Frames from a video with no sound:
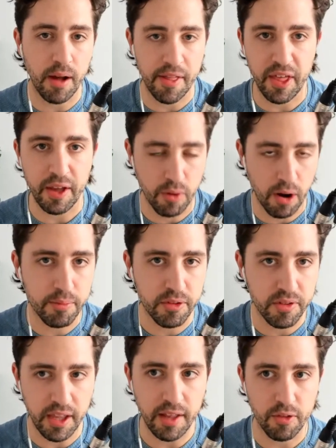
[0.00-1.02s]
I think
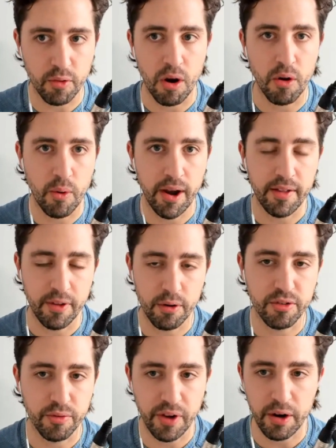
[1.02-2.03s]
rubbed the Heat the wrong way. There
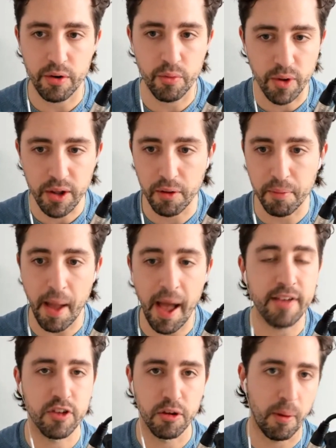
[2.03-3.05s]
is a very real
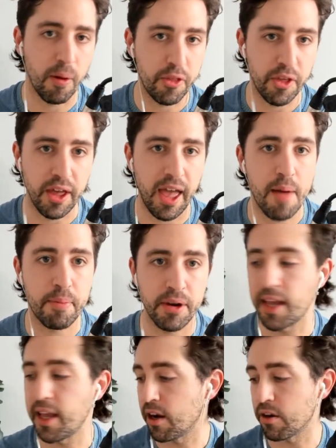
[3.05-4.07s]
basketball thing
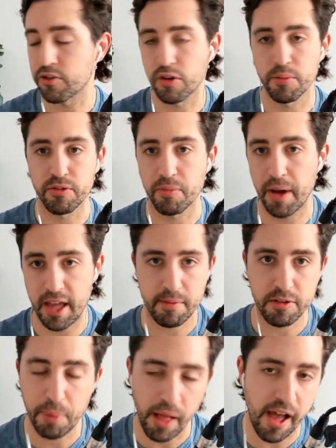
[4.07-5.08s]
happening here in terms of
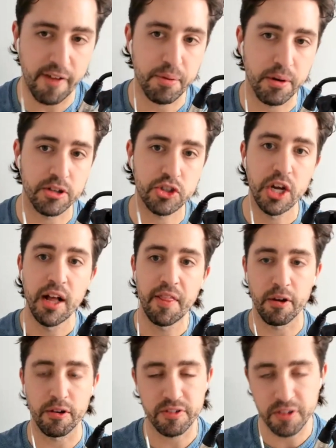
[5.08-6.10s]
Miami's playoff push.
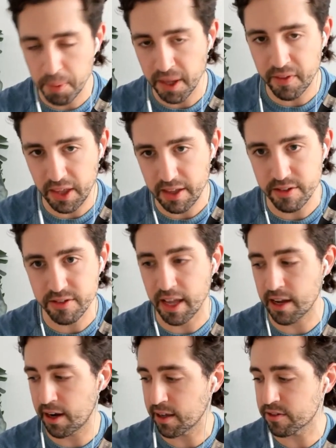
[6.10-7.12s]
They are slipping in the East
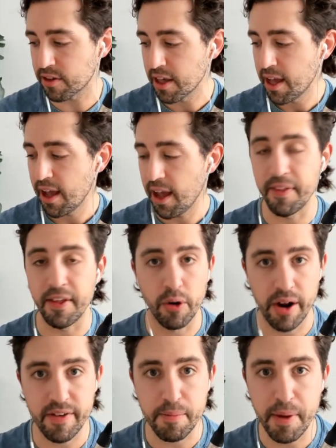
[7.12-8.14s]
standings, and they
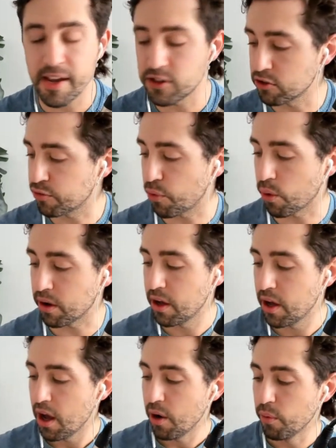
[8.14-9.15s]
don't have any patience for it,
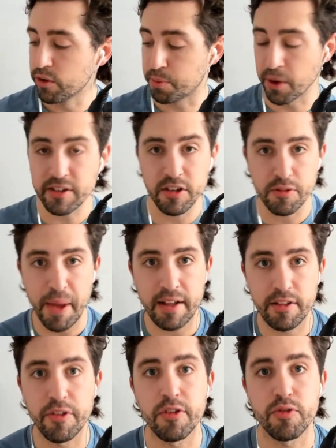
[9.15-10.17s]
which brings us
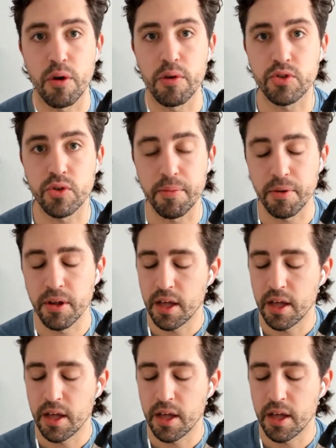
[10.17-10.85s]
back to this road trip.